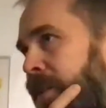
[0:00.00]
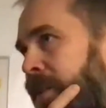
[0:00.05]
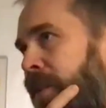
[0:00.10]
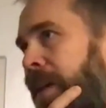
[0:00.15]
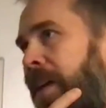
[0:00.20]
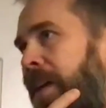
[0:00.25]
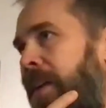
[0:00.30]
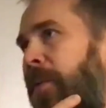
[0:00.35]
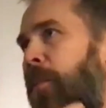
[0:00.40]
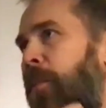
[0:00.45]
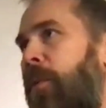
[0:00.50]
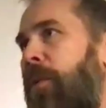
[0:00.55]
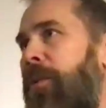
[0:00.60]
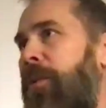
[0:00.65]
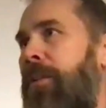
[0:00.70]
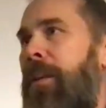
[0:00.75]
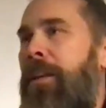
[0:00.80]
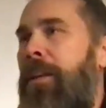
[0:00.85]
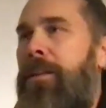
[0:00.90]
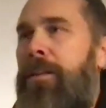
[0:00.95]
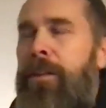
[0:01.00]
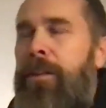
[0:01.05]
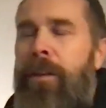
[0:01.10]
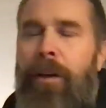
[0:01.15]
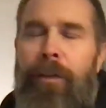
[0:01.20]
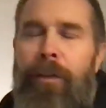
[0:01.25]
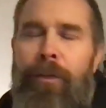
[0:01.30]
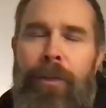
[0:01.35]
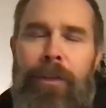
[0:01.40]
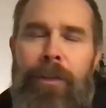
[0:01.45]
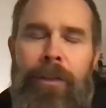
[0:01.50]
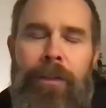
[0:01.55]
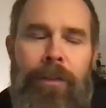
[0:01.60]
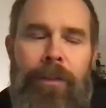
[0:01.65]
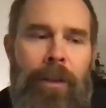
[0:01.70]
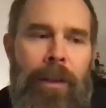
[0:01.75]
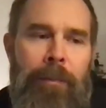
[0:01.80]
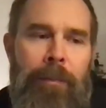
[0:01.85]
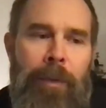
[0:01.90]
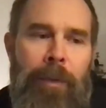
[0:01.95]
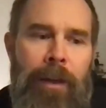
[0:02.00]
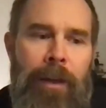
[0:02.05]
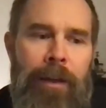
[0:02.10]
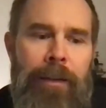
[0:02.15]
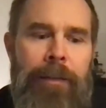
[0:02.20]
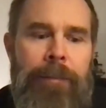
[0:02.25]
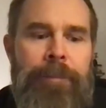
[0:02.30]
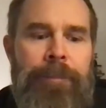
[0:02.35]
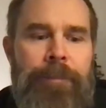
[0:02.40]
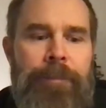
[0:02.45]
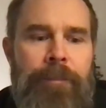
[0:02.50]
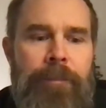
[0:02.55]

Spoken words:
a transport to get to the office, to get back.